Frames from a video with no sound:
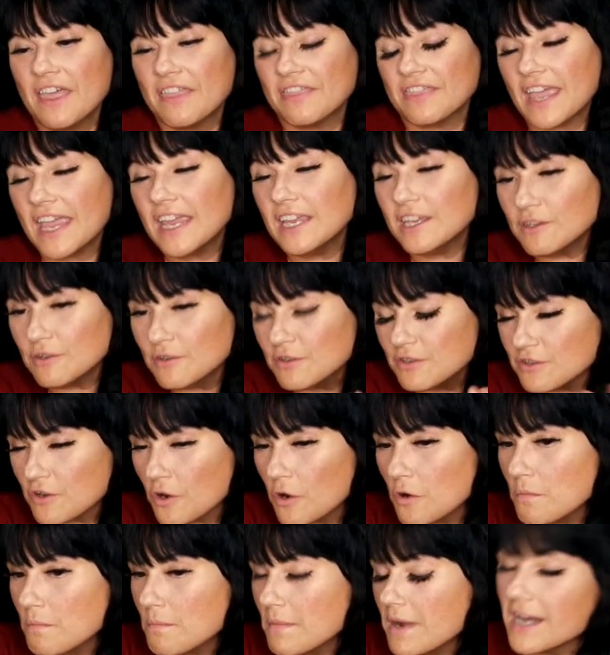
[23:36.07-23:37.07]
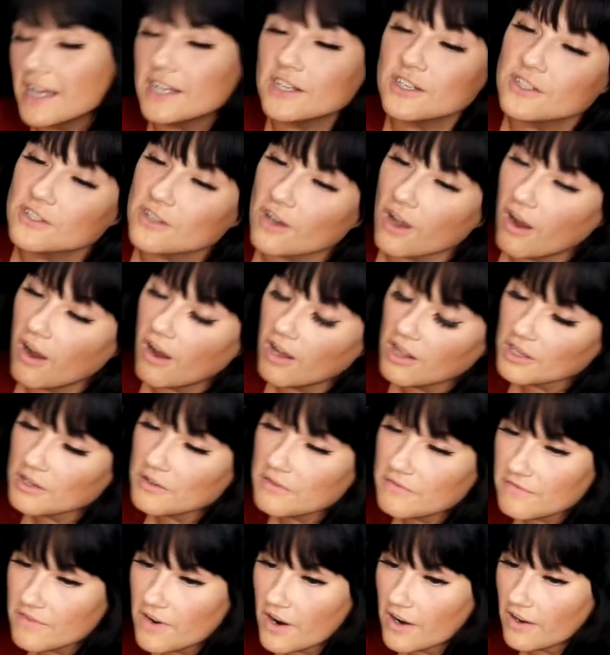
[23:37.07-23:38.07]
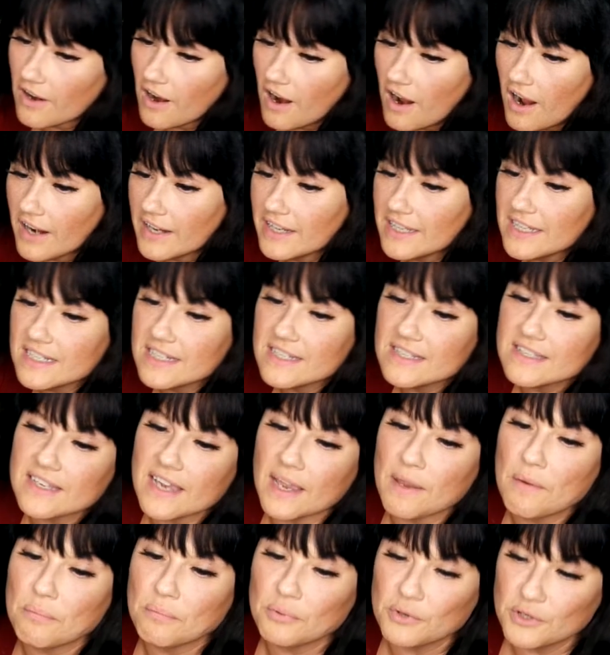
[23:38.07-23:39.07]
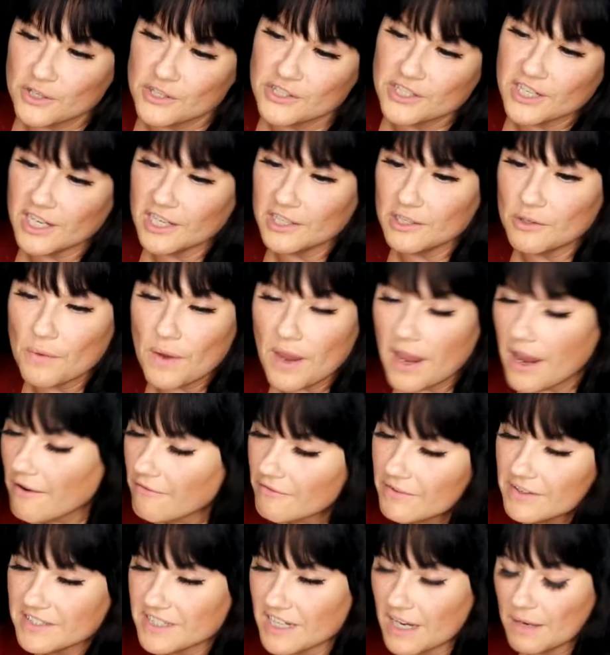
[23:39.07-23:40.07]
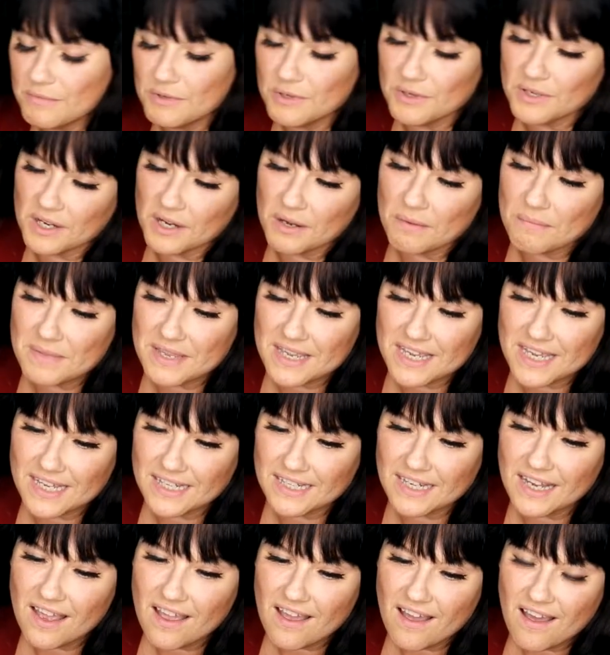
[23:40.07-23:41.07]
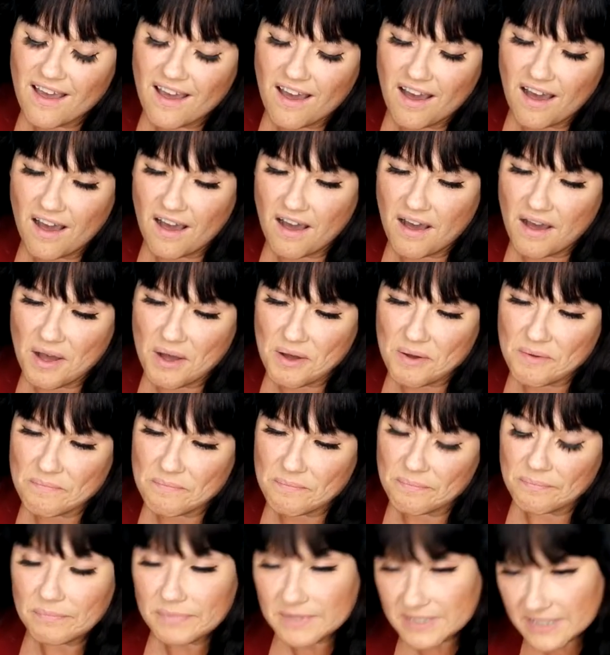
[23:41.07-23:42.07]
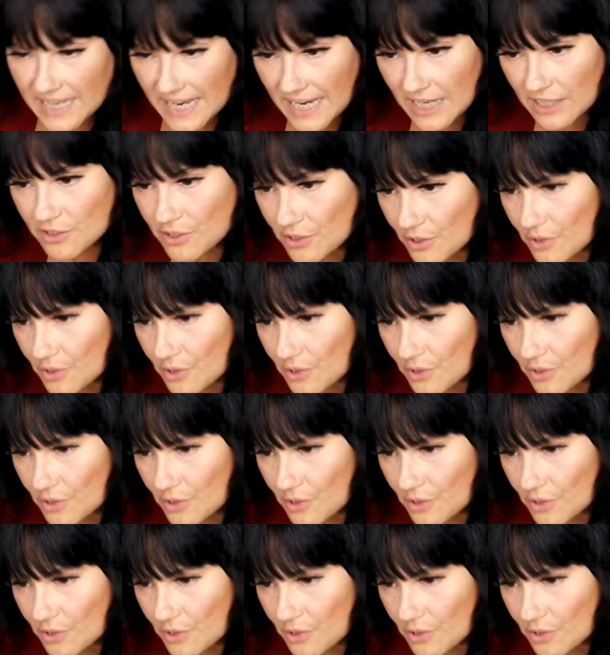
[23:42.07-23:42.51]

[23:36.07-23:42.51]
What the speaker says: Thank you so much, all of our audience. I appreciate you every time you come in. Stay tuned.